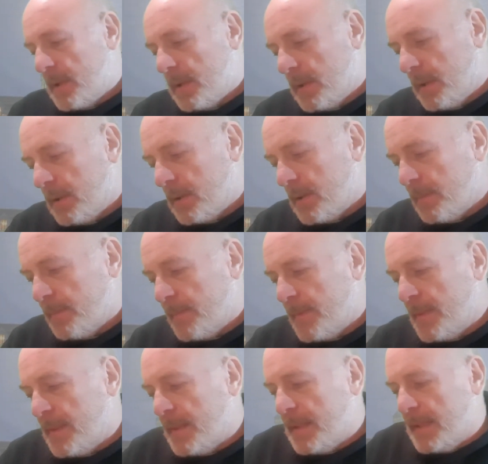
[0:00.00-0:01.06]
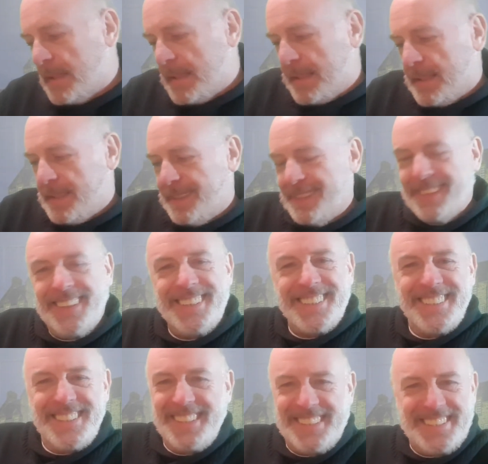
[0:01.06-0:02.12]
Now, this
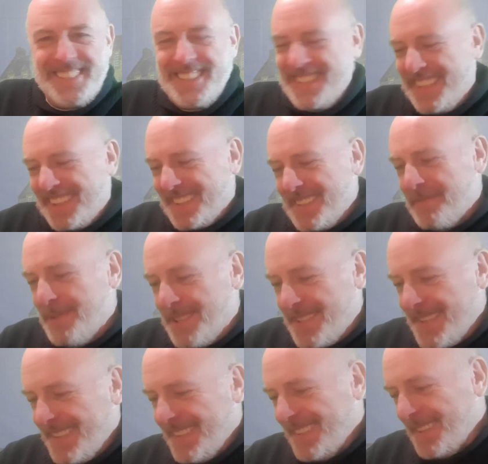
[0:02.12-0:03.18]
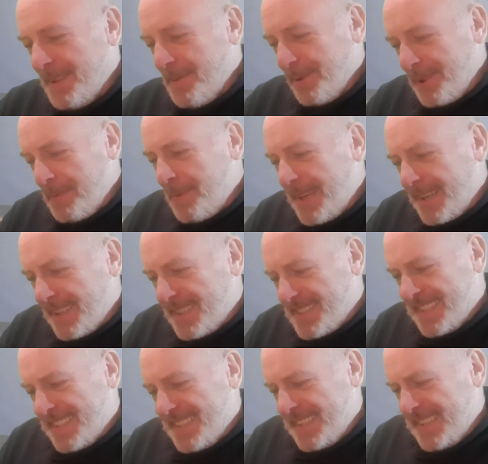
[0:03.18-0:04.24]
is just like Christmas, only better
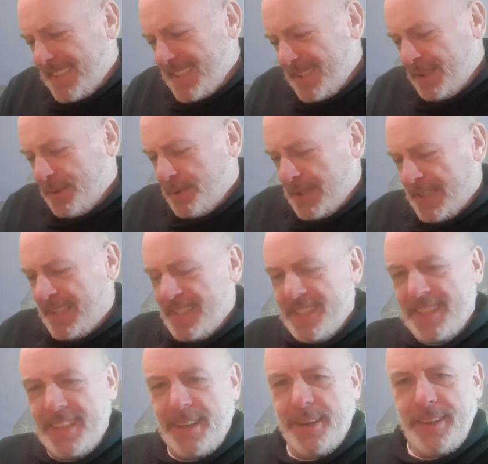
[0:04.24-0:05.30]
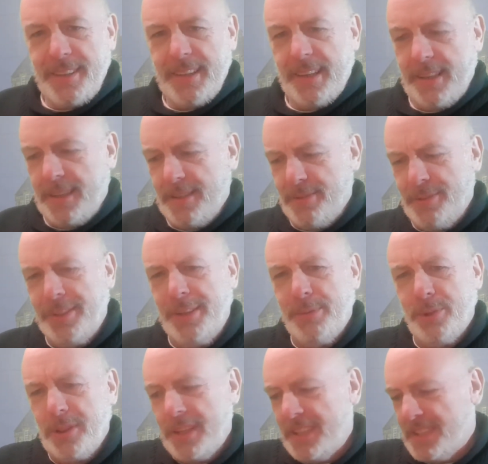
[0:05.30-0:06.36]
because I actually know what it is and I really
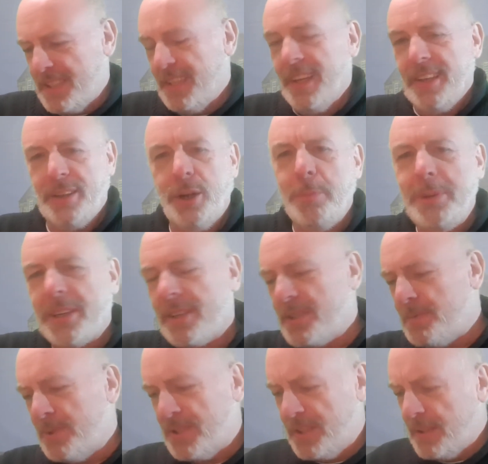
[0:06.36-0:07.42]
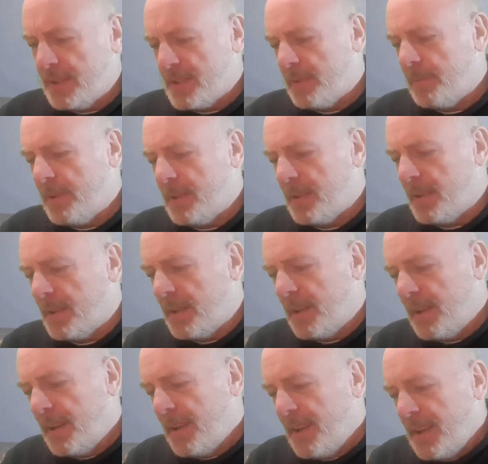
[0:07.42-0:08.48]
want these. Normally Christmas you get something that
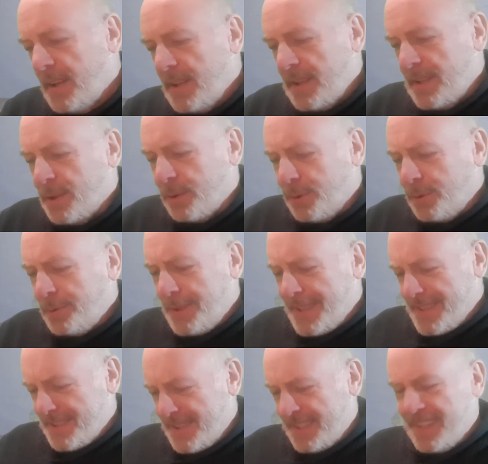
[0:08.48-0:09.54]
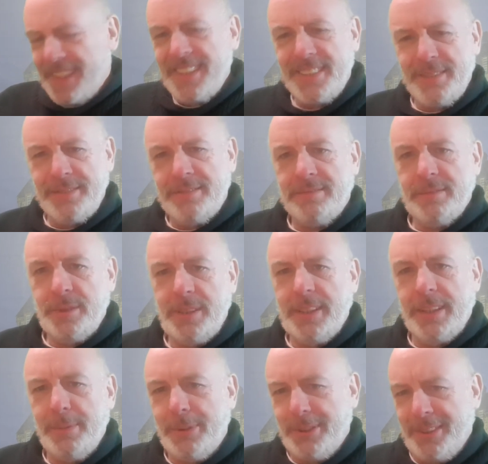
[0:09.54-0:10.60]
you go, oh, that's really nice, oh, what the
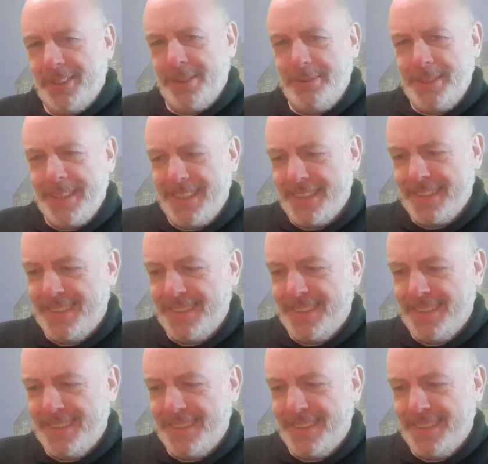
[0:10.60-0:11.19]
hell am I going to do with that?